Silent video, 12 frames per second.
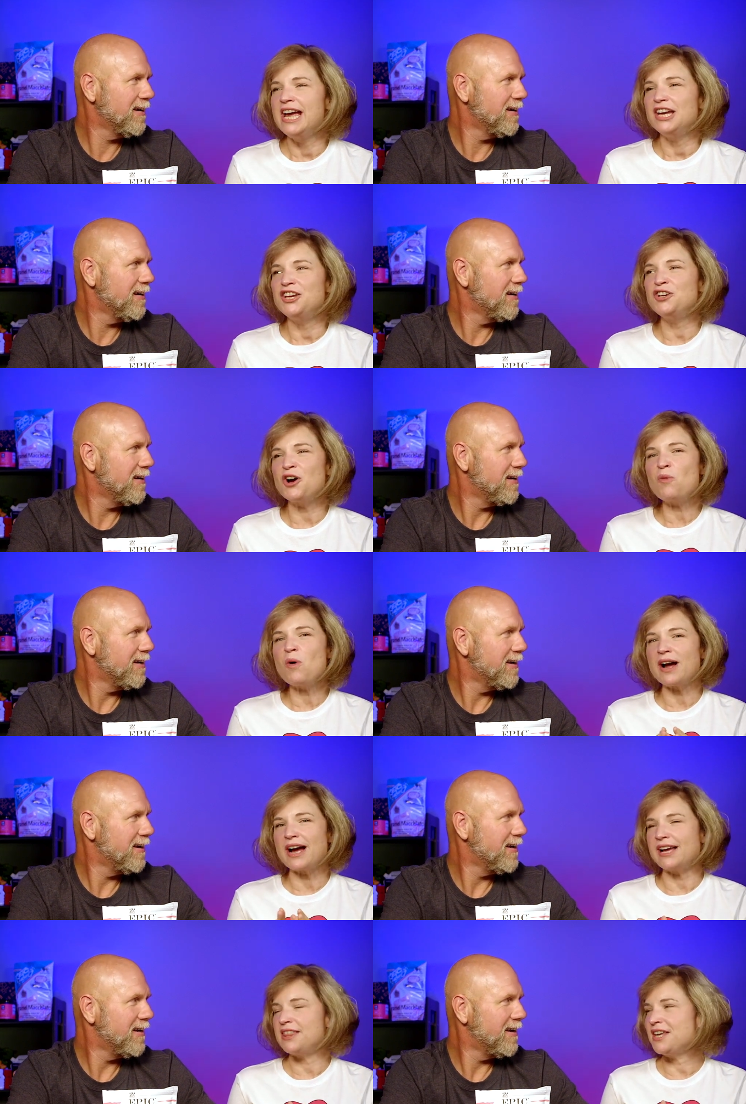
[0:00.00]
Speaker 1: You know
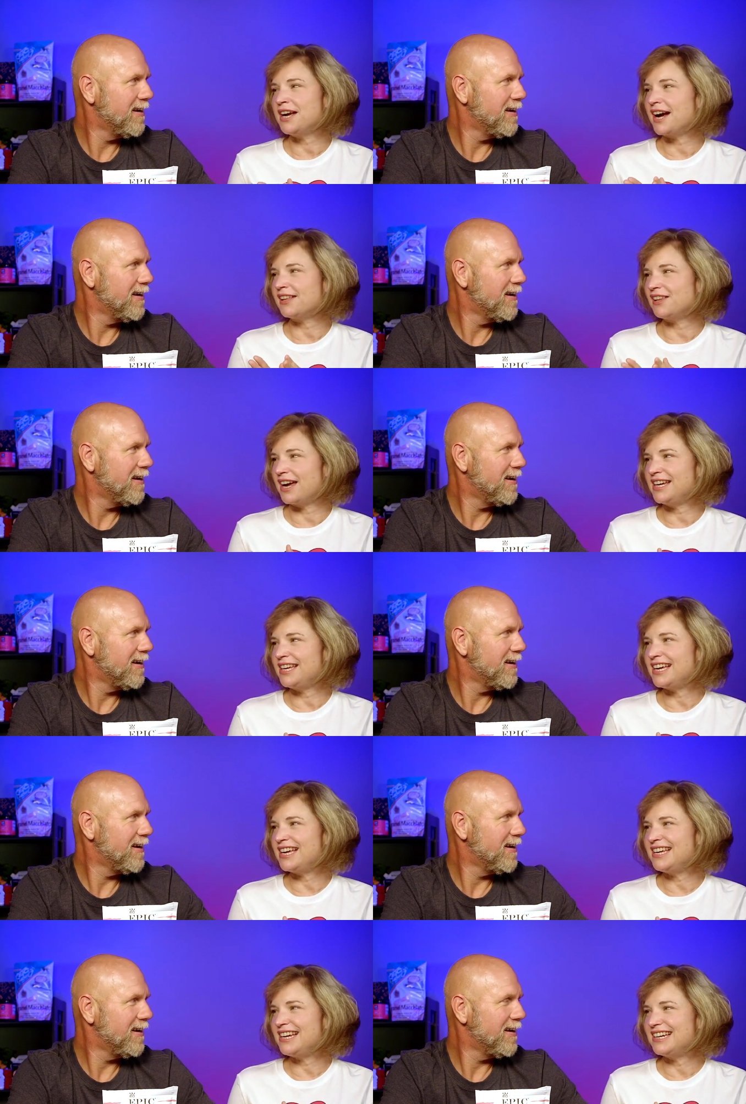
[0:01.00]
why I think I like
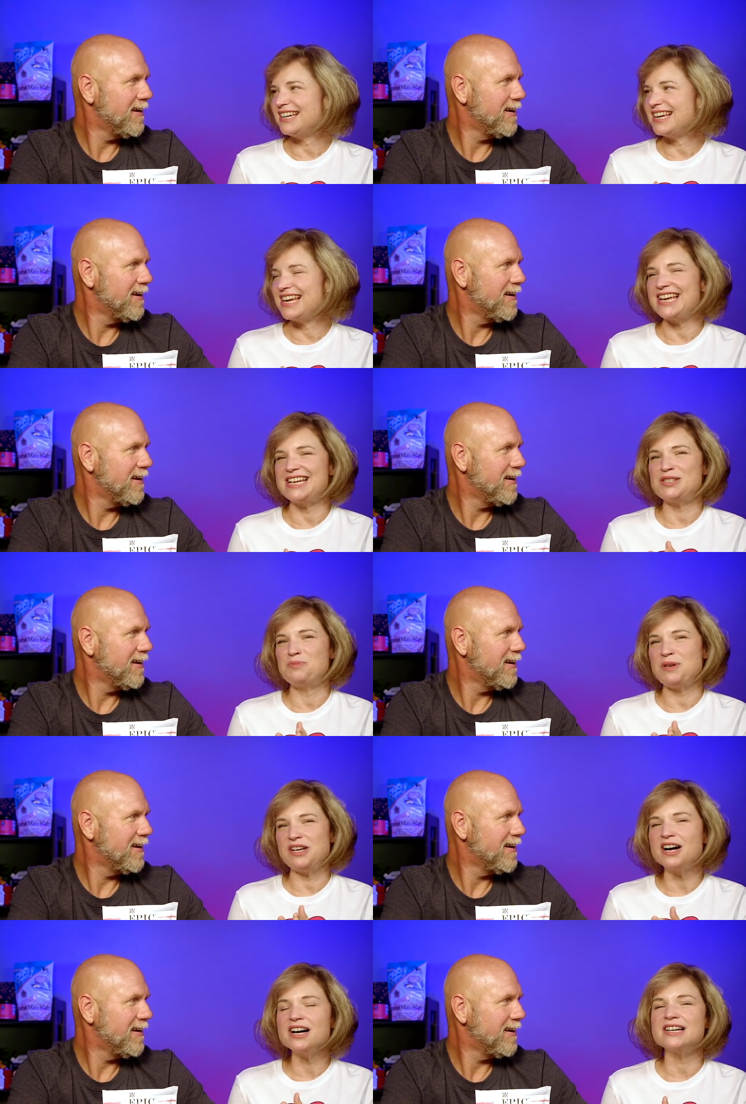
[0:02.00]
it? Is
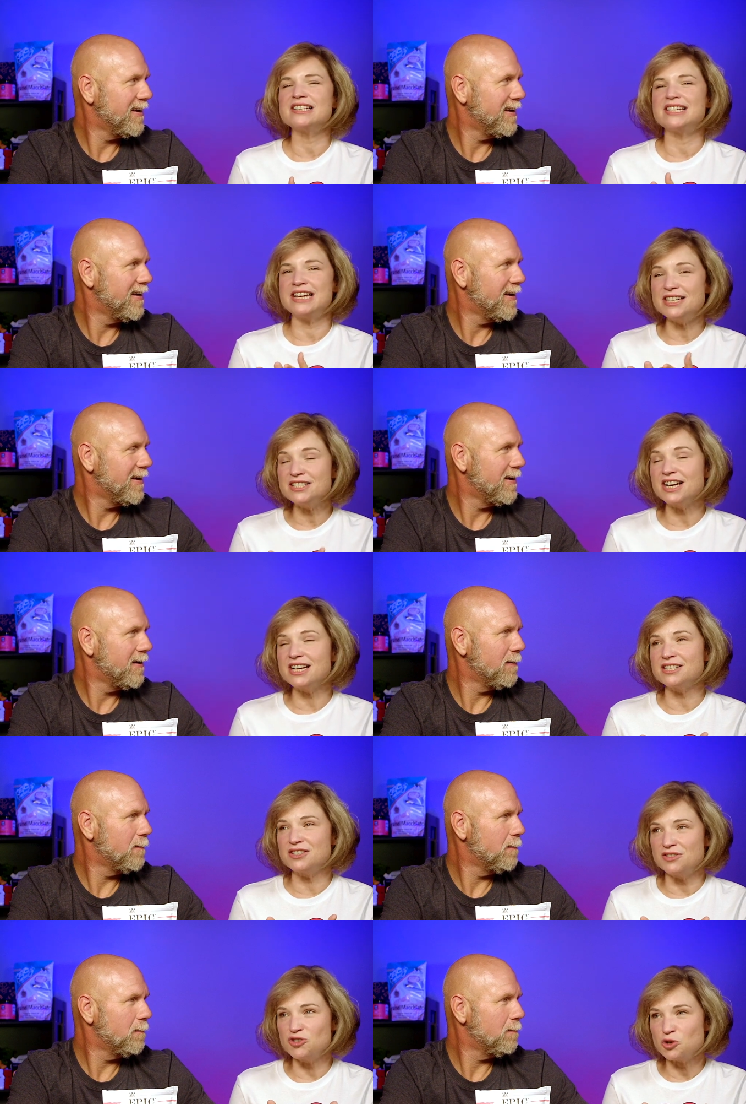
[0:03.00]
because it
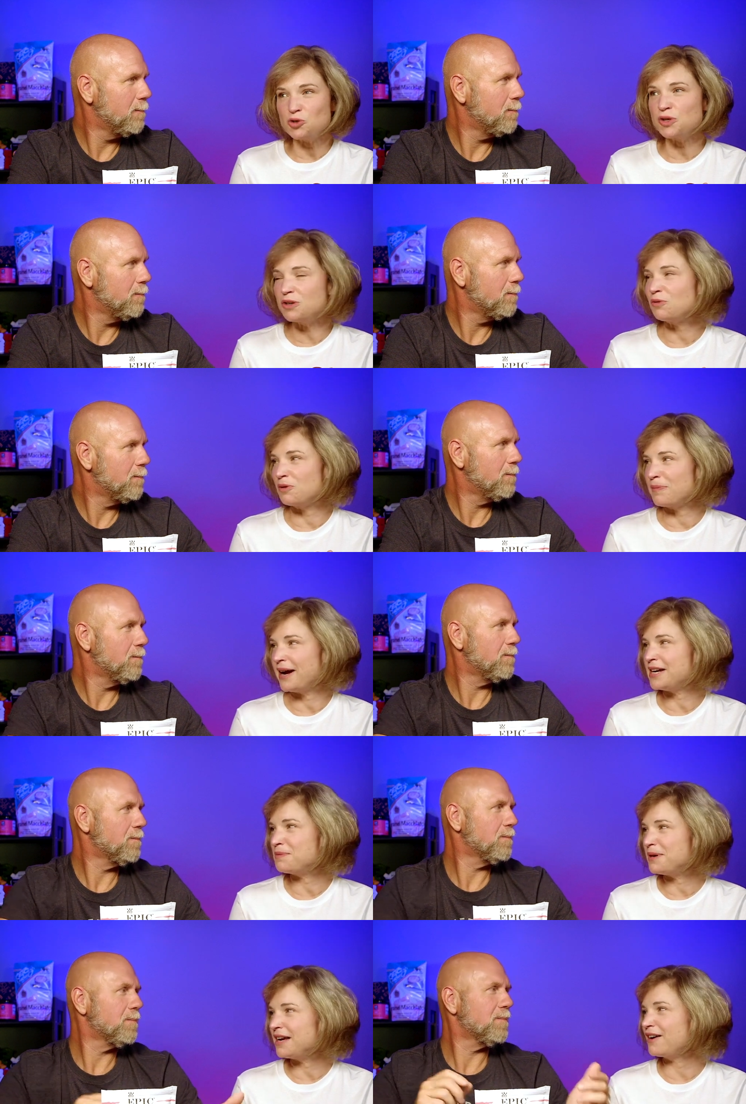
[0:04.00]
does truly
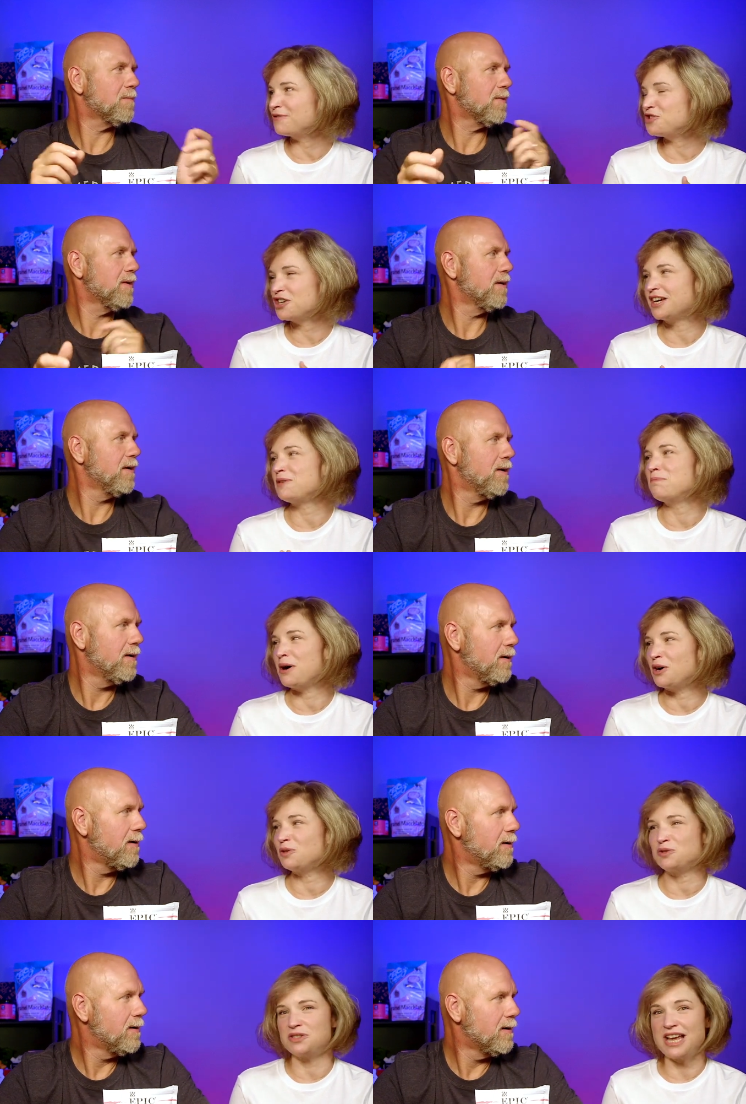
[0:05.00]
remind me of chicken
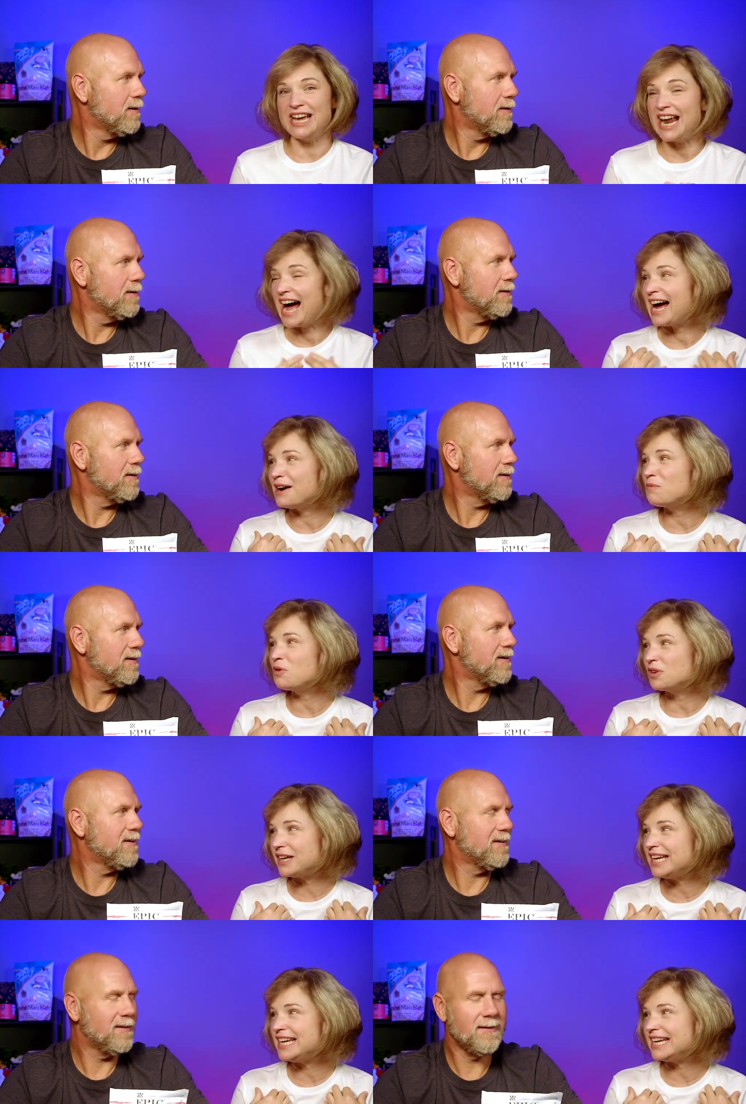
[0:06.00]
bones. And I will
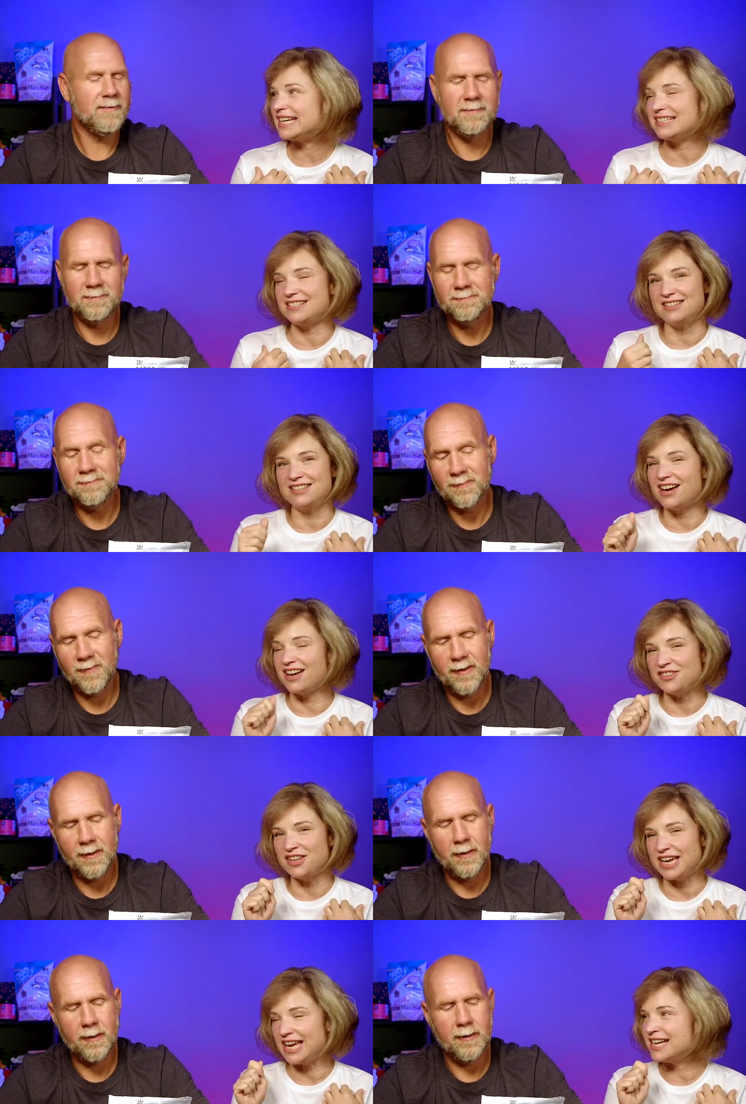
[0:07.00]
eat the,
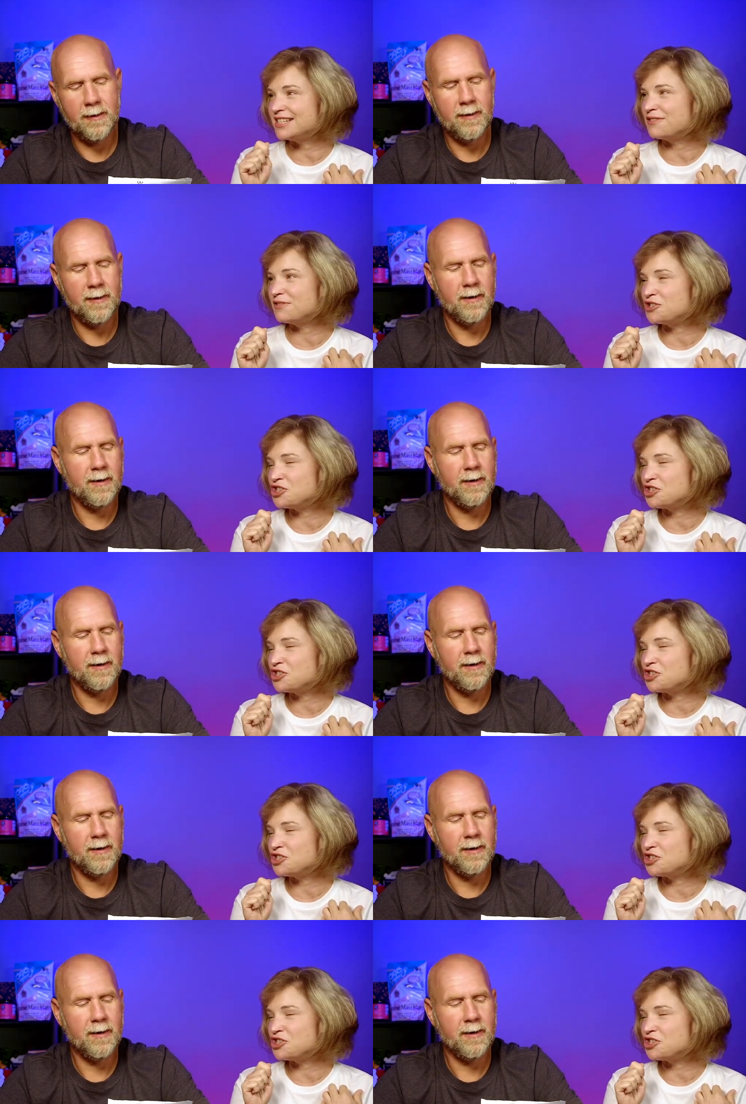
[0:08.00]
the end of the